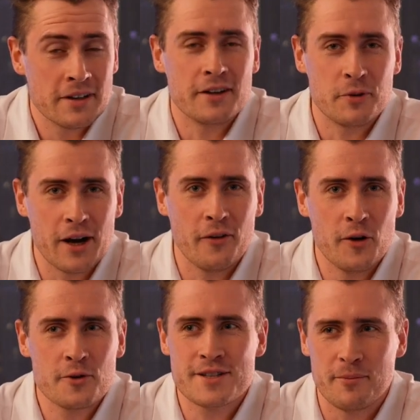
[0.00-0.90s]
and we all
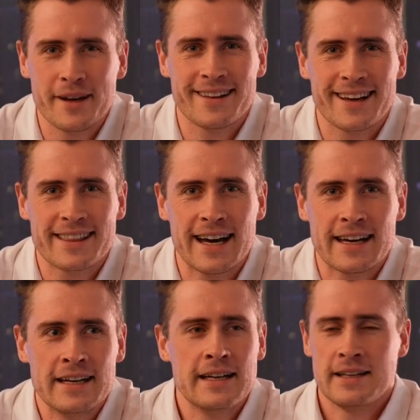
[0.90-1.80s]
know somebody like
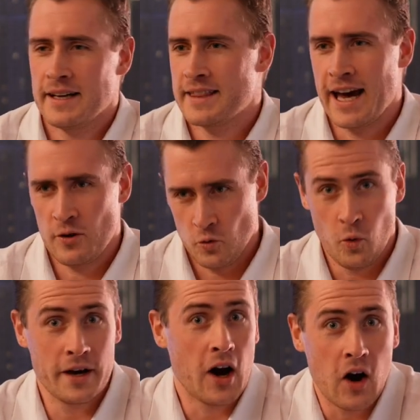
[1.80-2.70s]
that
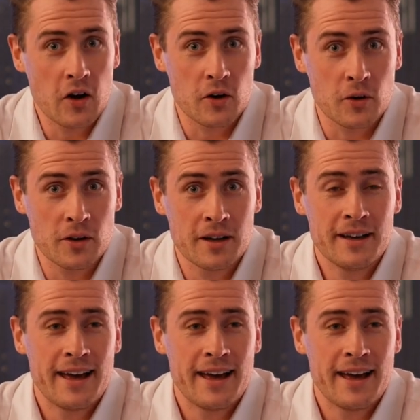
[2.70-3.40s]
one uncle